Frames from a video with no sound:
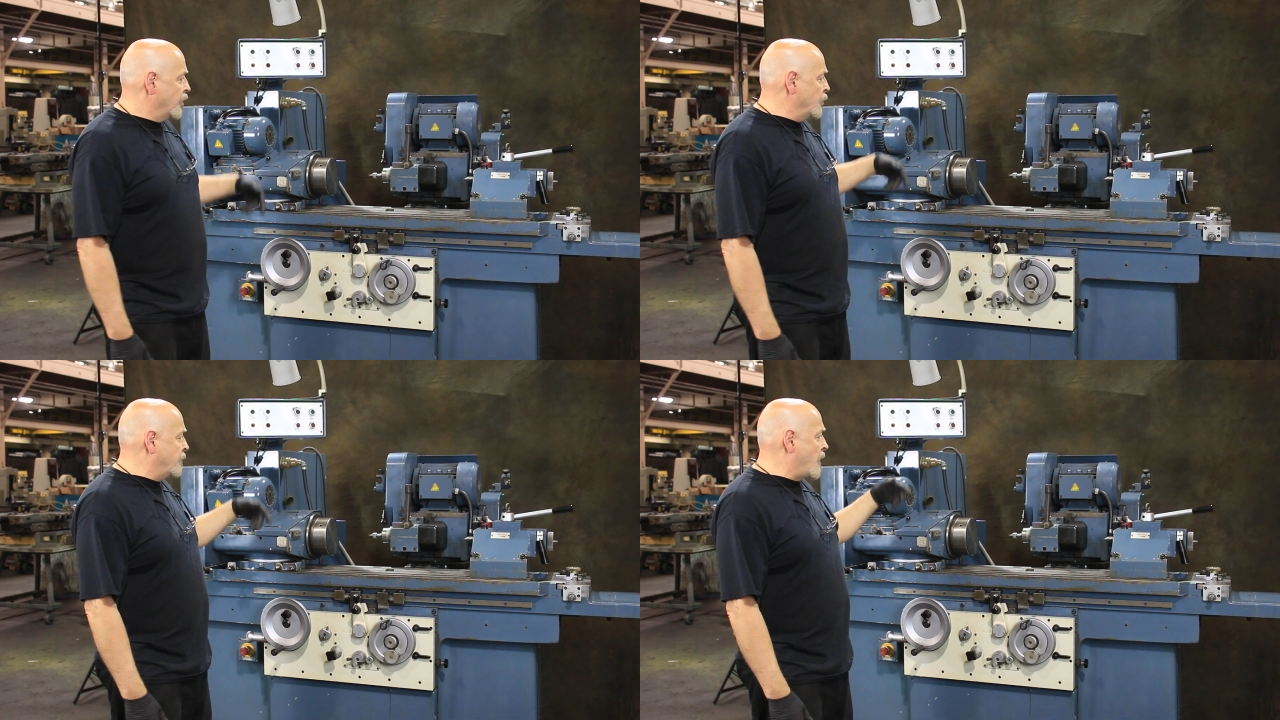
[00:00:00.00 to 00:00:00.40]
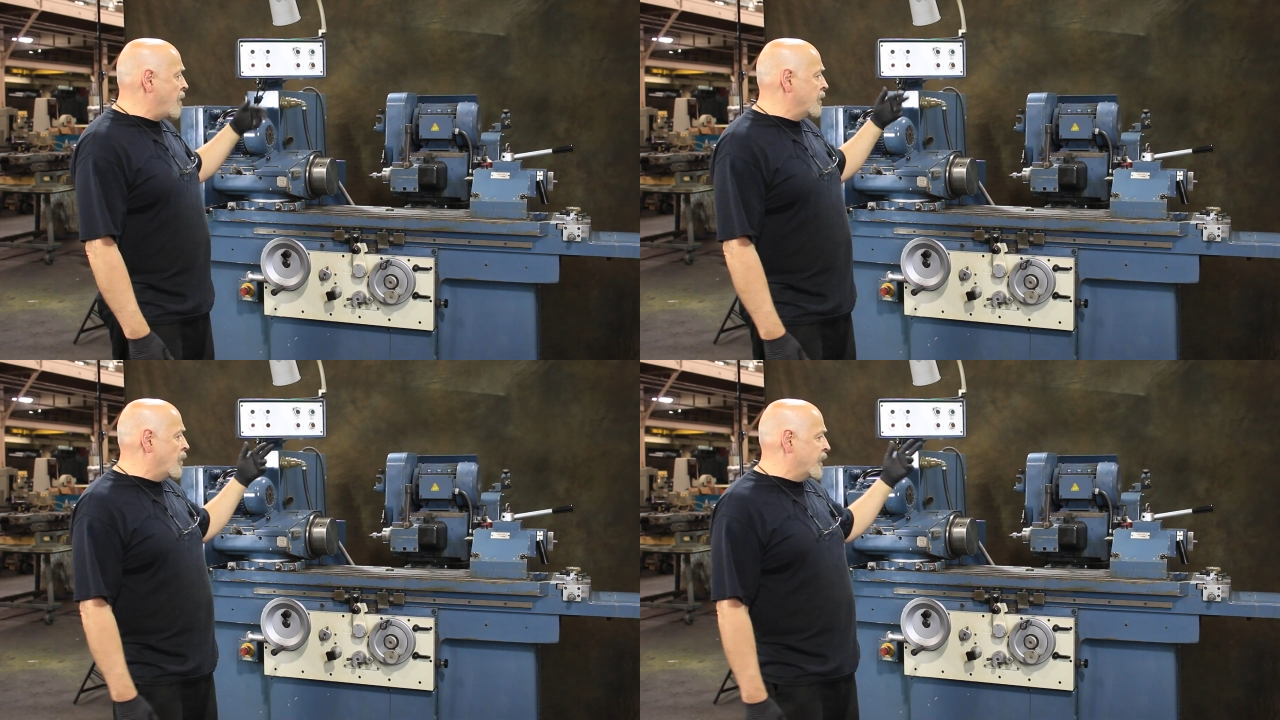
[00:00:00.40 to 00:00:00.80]
you would
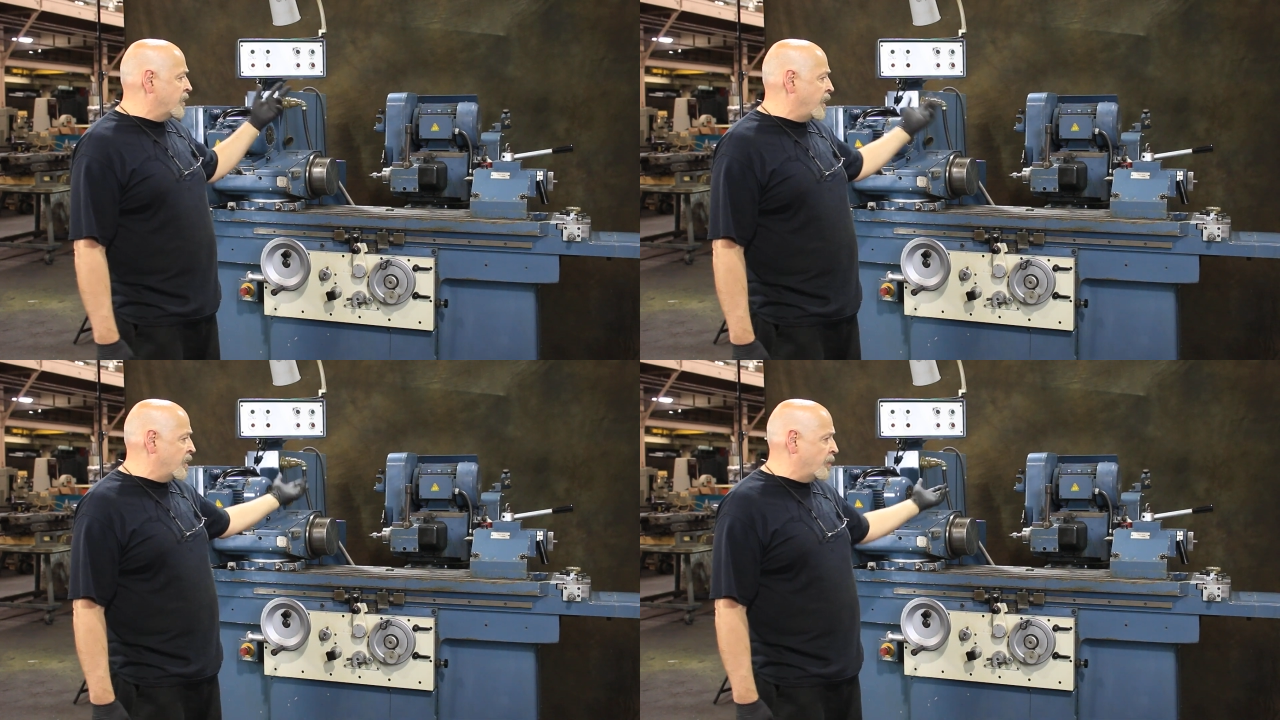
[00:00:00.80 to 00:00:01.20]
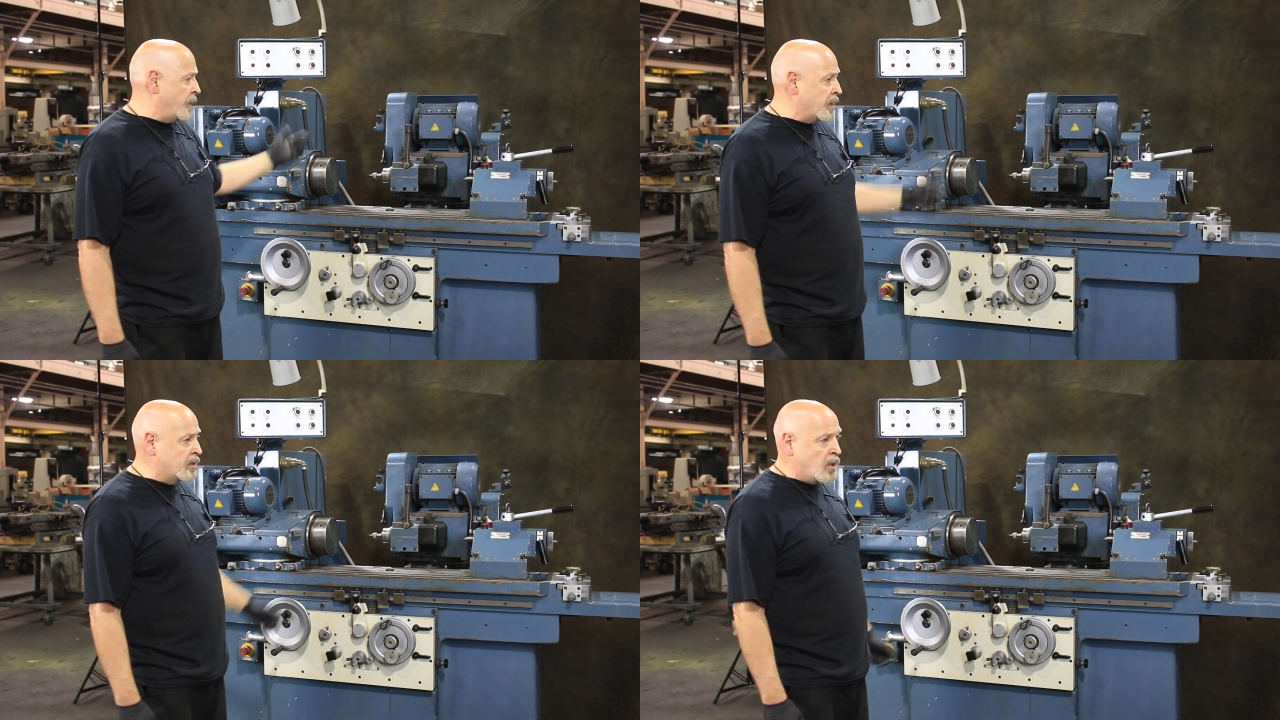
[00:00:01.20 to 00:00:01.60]
probably want to take the
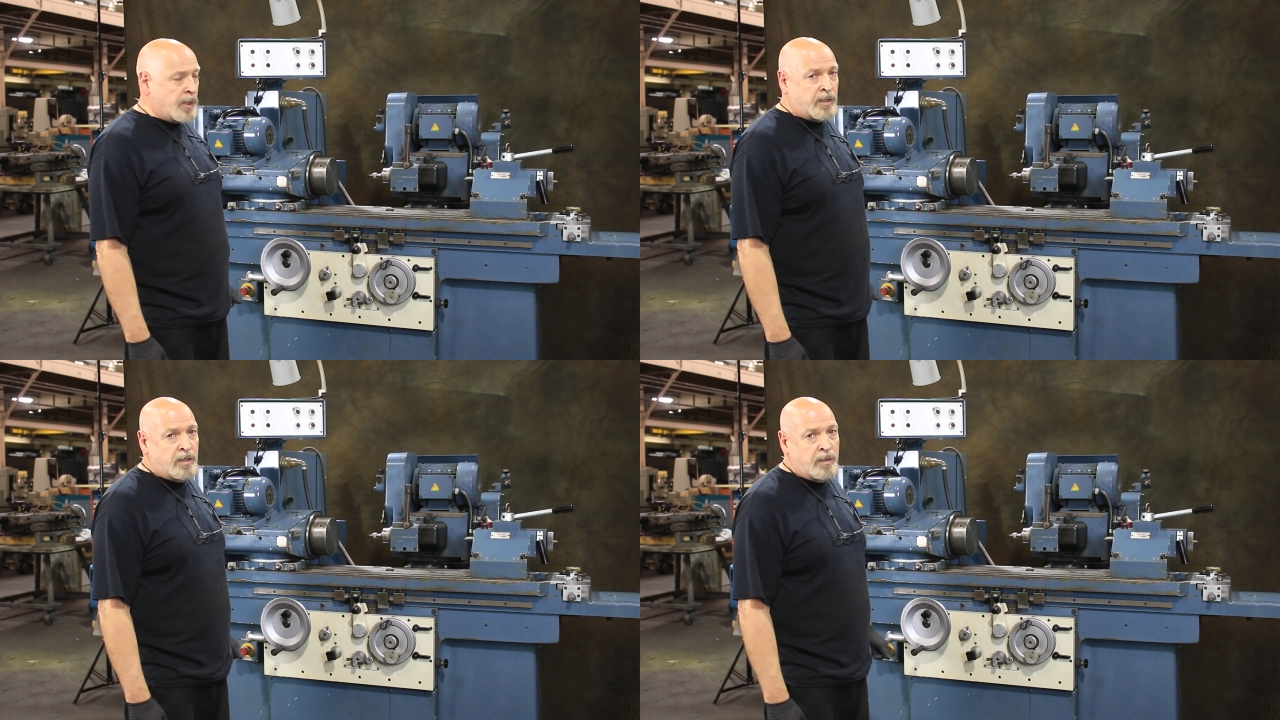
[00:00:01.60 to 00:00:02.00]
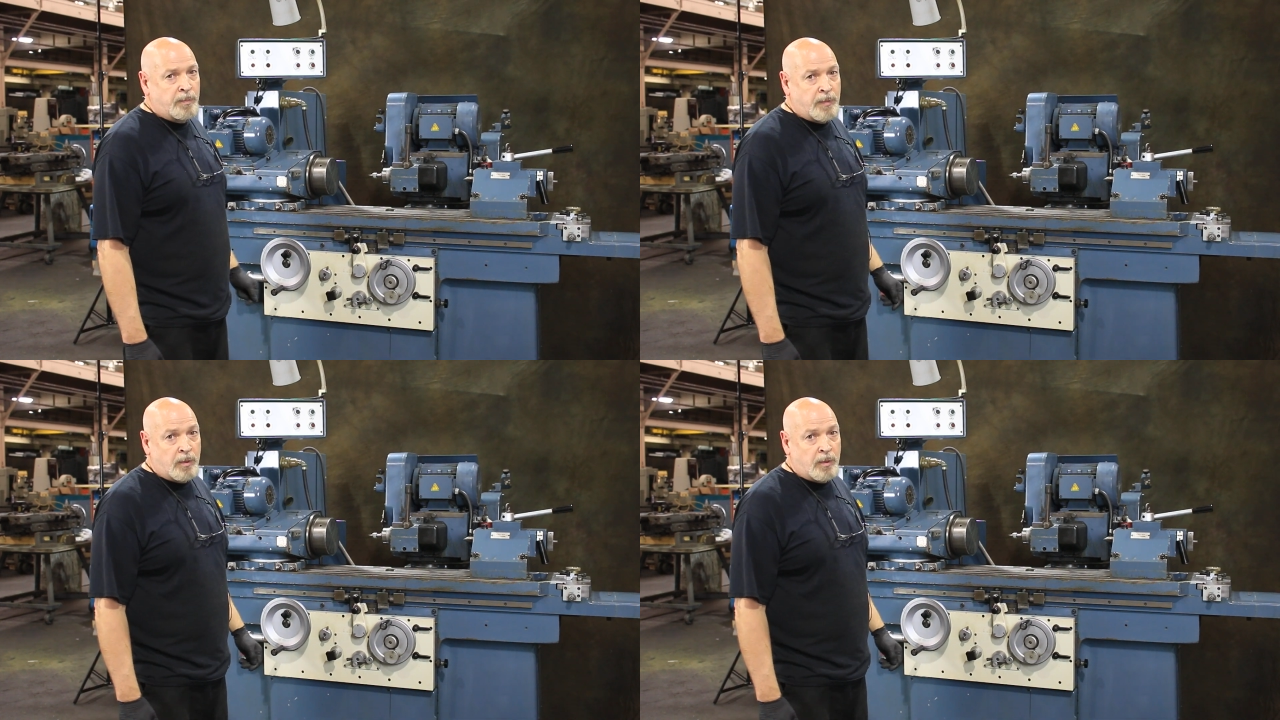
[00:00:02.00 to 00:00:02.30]
belt going to the,